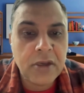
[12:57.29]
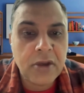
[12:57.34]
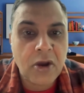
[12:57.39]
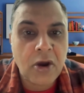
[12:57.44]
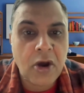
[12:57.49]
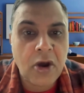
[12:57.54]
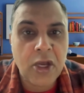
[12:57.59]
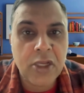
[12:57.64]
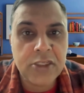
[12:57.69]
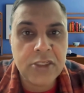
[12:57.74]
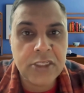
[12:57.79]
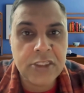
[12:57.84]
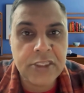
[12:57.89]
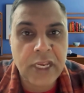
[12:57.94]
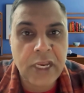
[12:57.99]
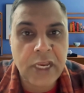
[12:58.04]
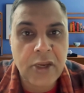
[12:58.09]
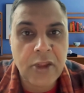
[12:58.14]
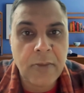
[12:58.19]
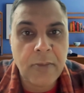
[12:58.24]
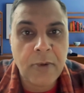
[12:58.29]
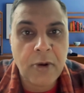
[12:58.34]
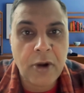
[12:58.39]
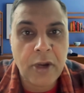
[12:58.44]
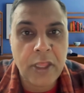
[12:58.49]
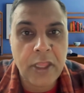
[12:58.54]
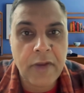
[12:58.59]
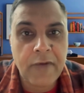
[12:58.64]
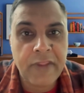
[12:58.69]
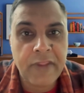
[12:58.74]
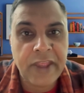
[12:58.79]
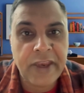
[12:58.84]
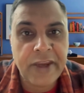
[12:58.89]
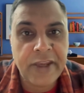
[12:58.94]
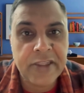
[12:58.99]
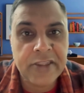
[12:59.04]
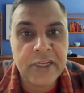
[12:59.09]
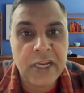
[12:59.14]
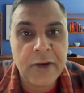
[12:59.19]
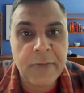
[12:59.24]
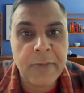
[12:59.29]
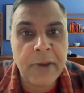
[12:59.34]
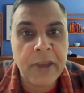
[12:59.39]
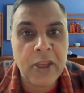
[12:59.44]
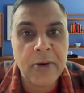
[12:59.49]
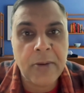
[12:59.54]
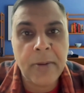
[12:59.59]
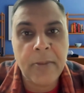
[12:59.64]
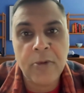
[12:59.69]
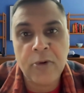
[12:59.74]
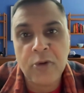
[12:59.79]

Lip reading: cause inside your body, whether it is gut microbiome,